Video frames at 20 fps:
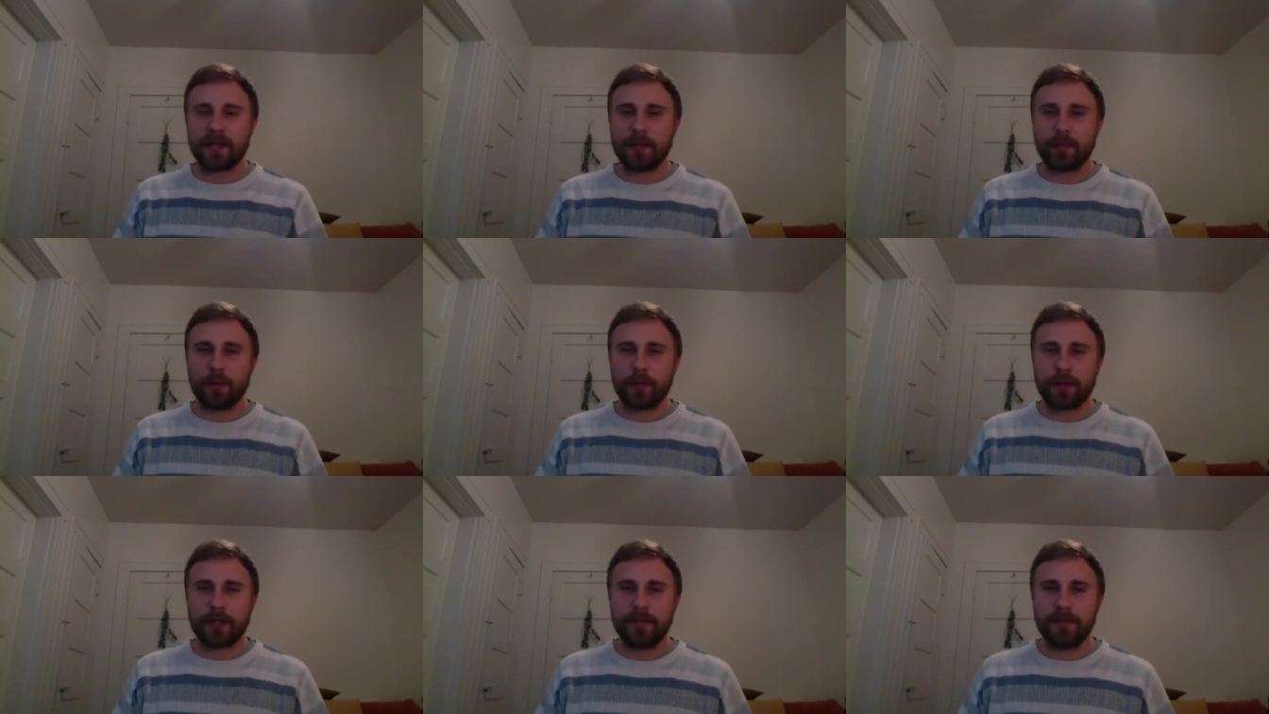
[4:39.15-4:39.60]
it
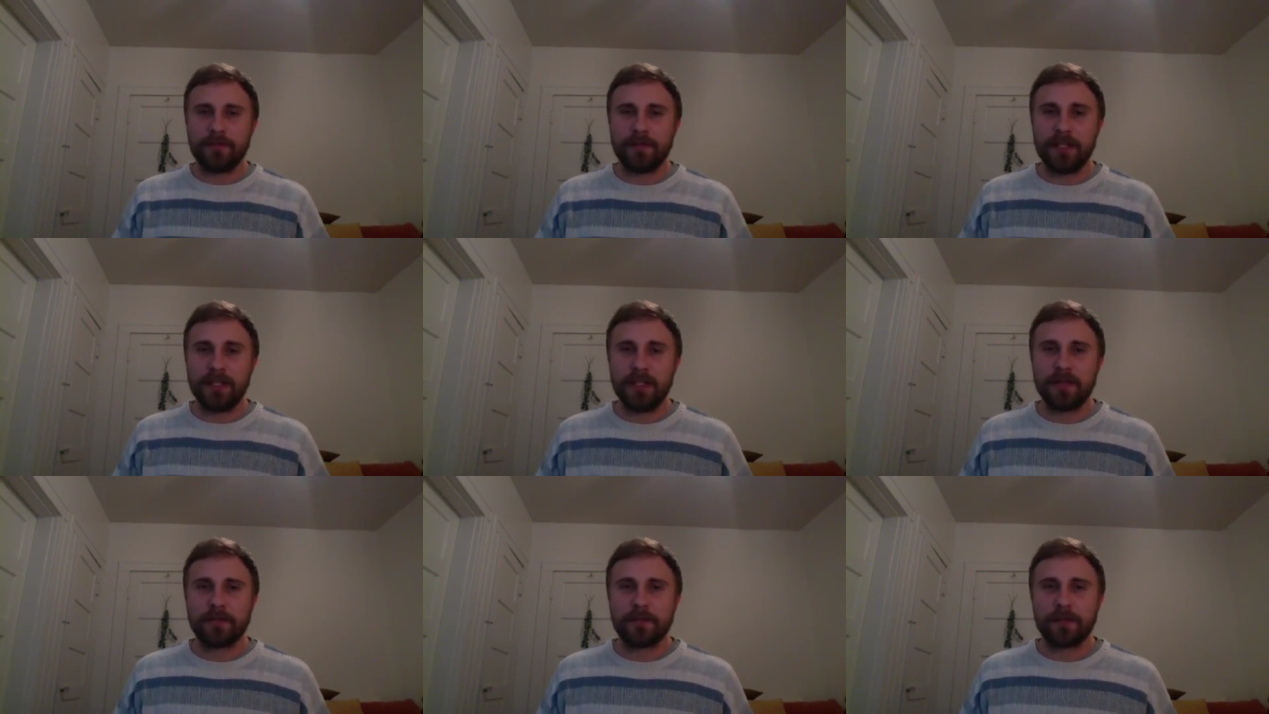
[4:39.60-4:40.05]
more
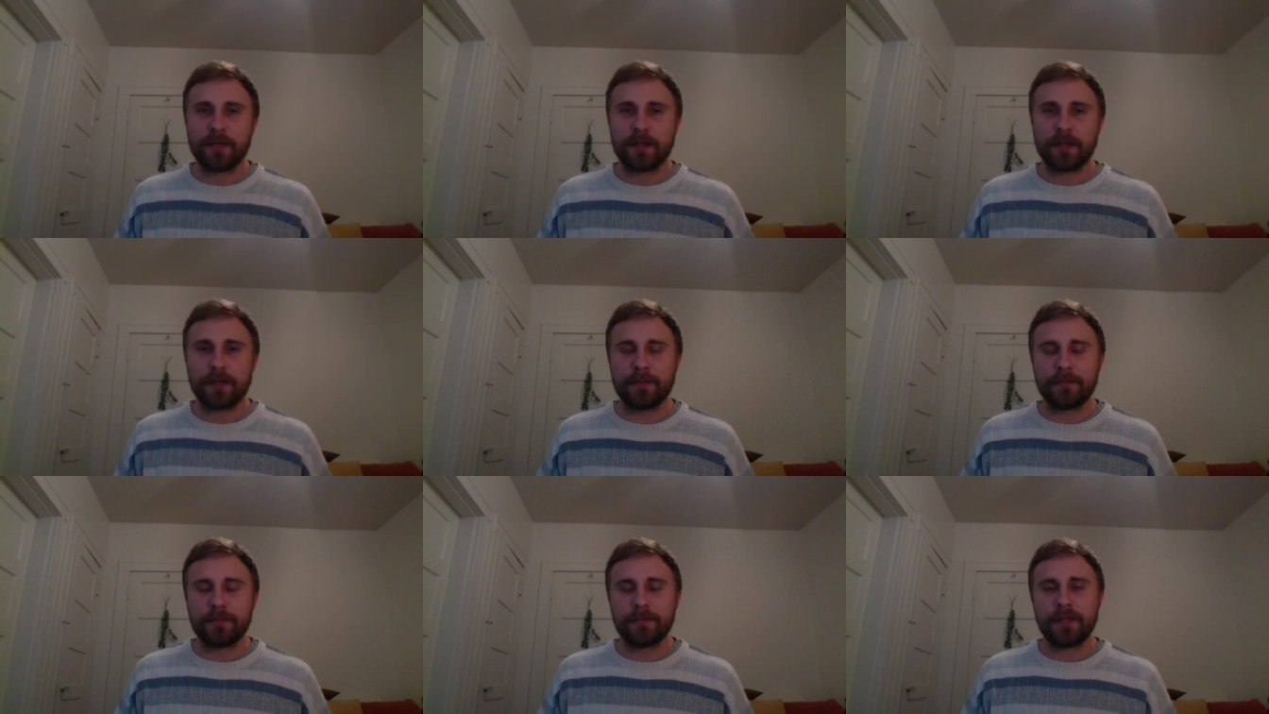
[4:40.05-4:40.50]
convenient for
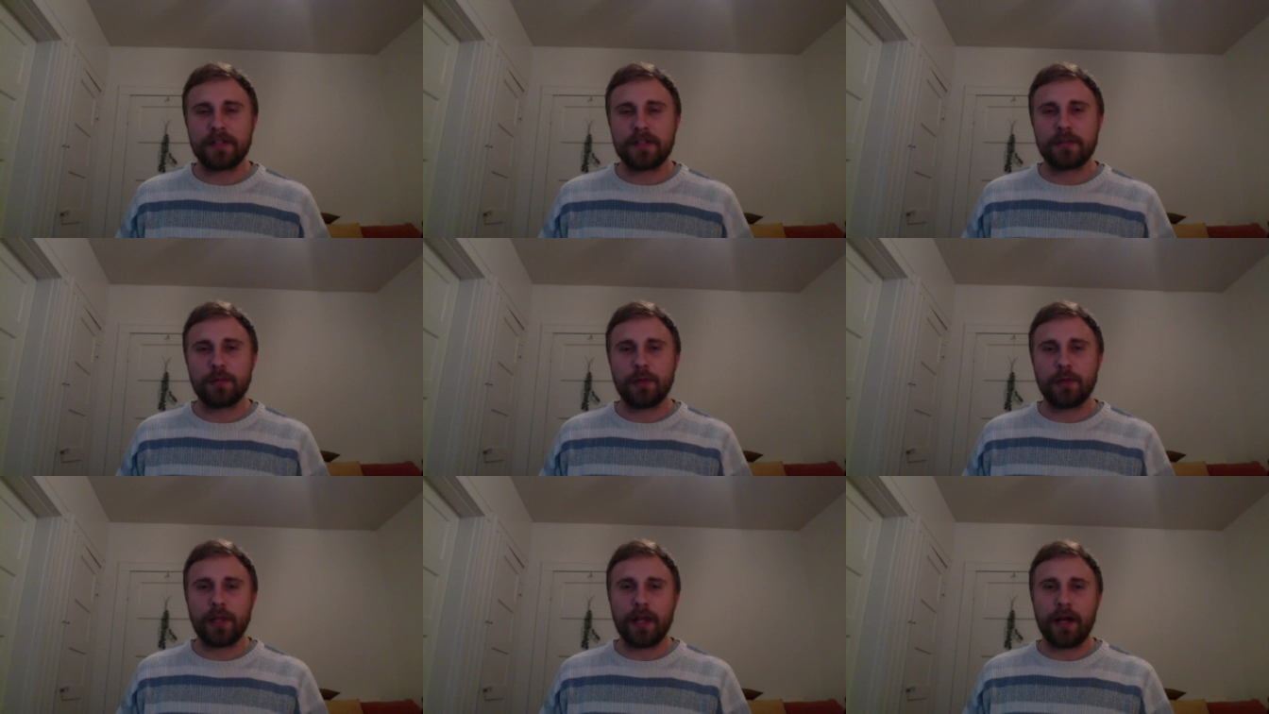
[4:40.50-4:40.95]
them and
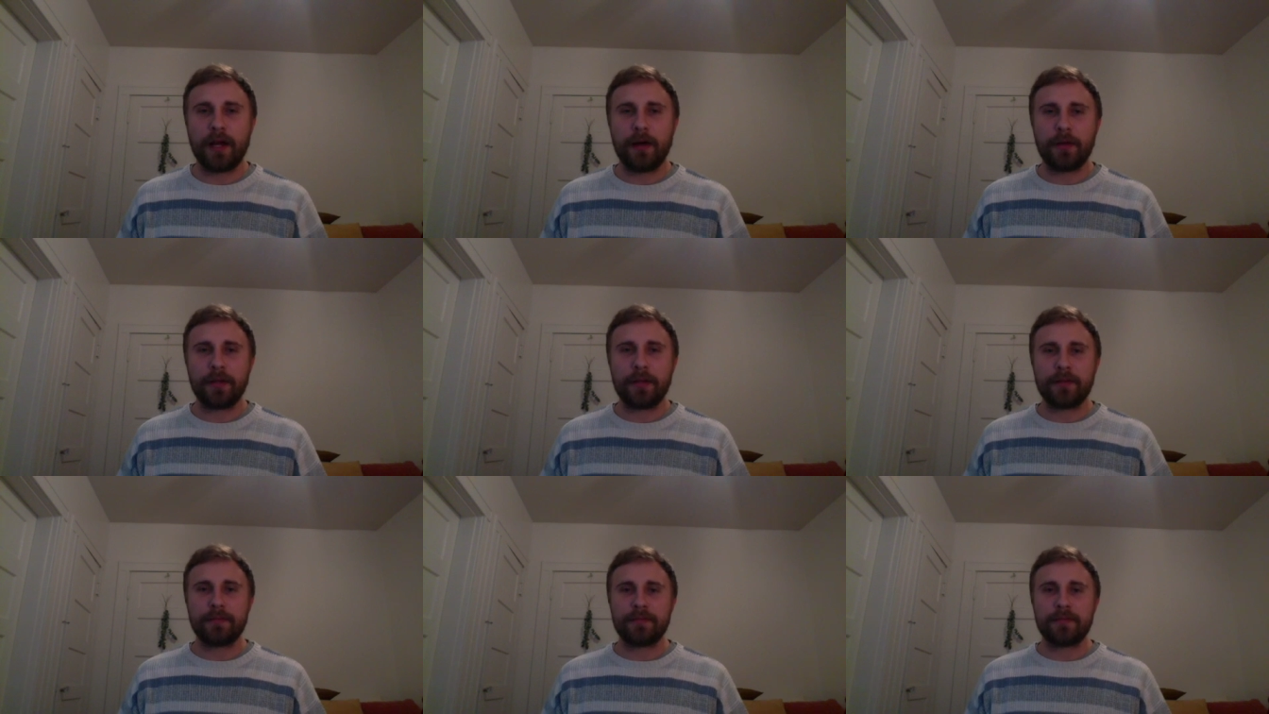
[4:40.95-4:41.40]
to allow
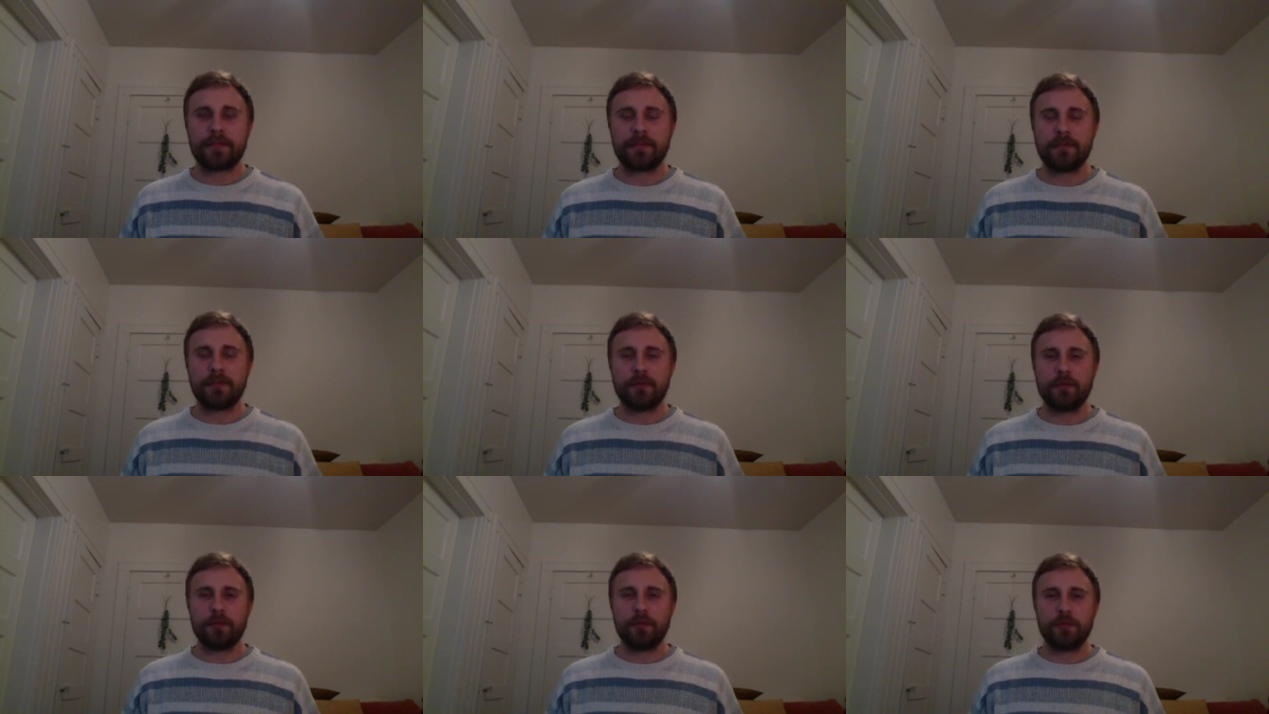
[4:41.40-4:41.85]
them
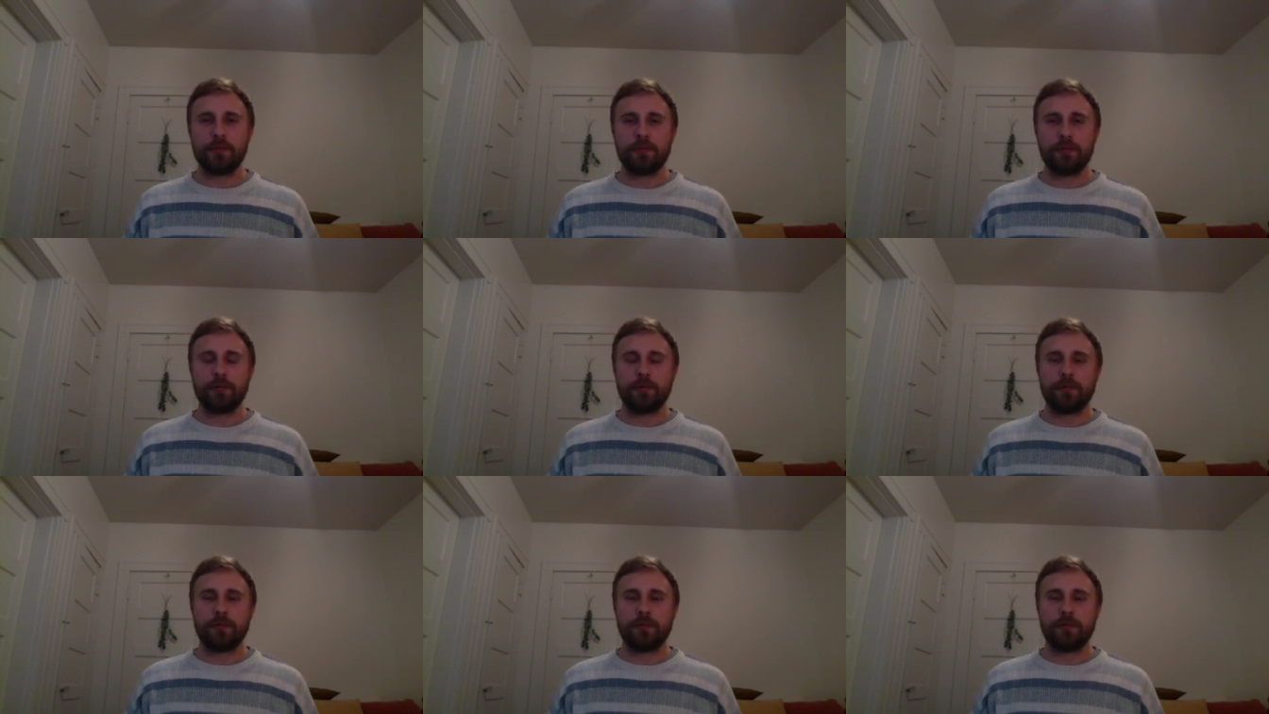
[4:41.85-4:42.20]
to